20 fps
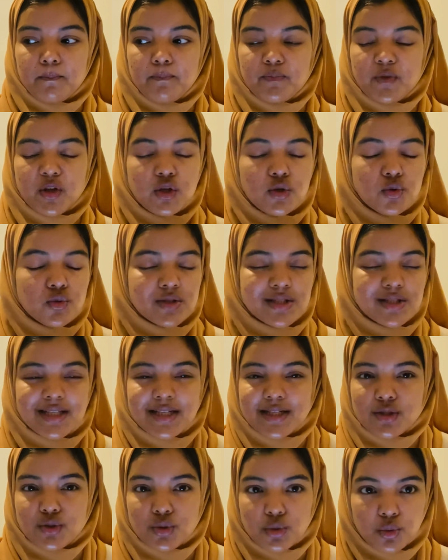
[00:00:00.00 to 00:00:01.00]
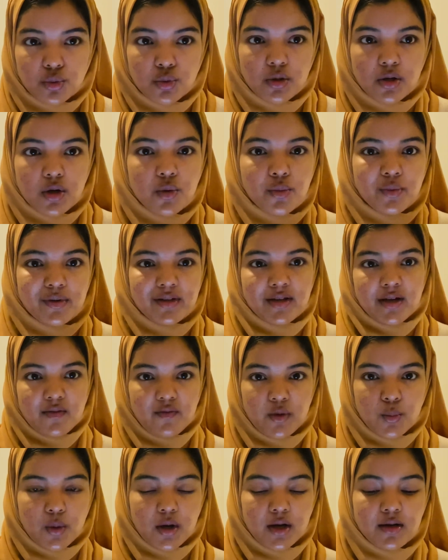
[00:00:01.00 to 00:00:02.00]
useless talk with
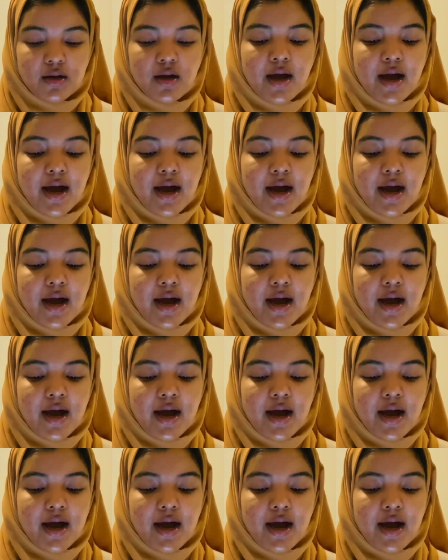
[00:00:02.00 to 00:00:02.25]
everyone.